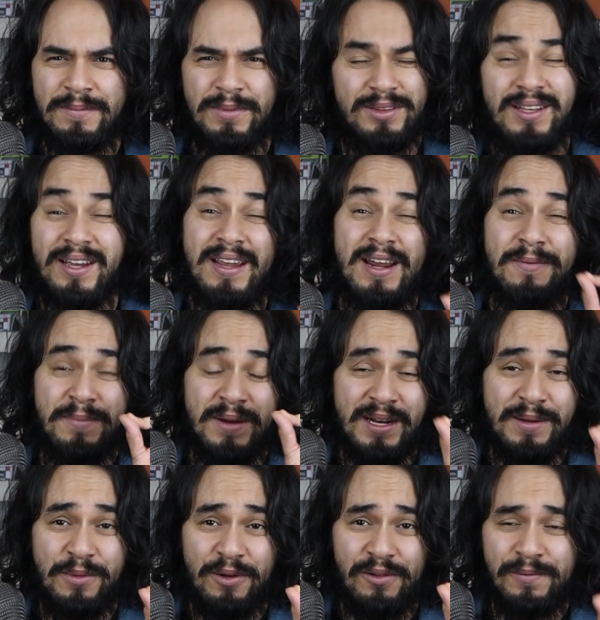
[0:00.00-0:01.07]
but they are
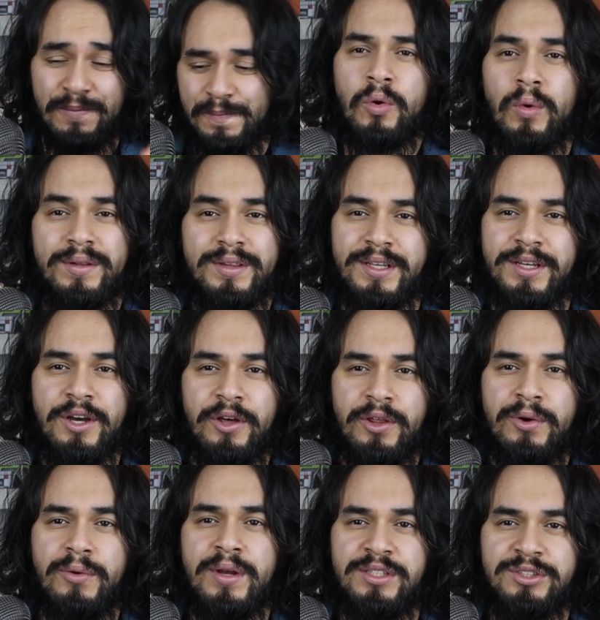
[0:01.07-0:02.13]
minimal. What the
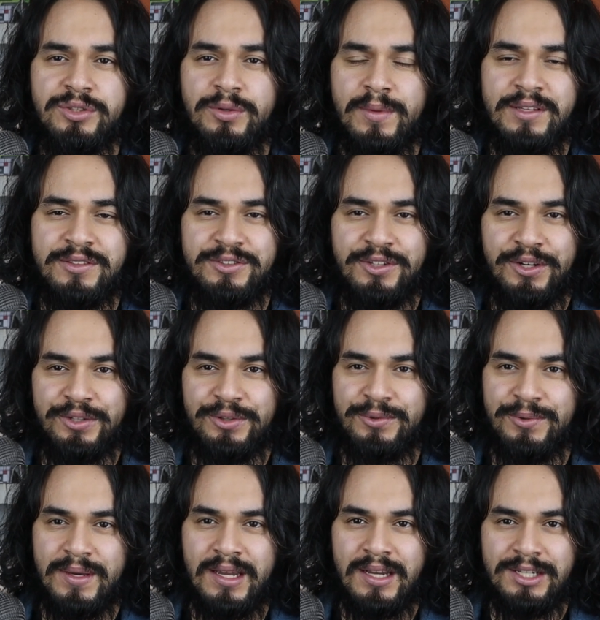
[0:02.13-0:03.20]
other instruments are
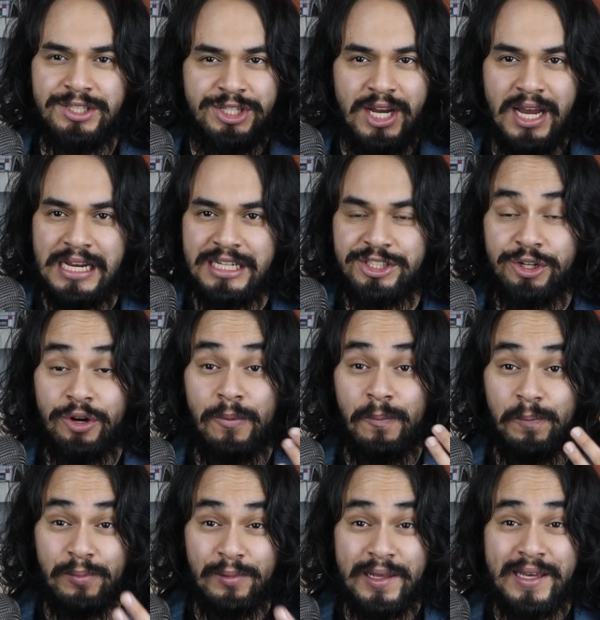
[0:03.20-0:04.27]
doing change
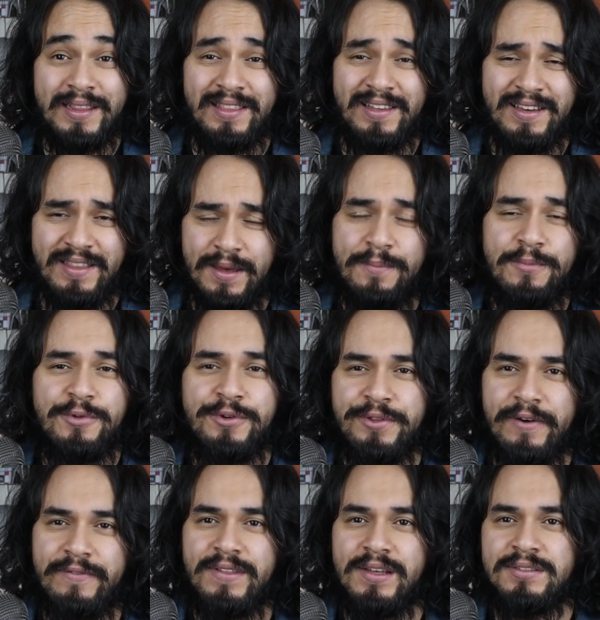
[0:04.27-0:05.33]
completely the mood
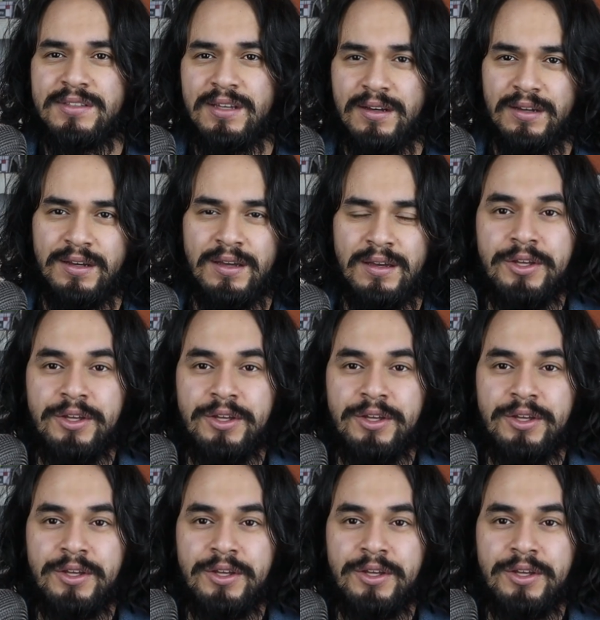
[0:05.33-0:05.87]
of the song.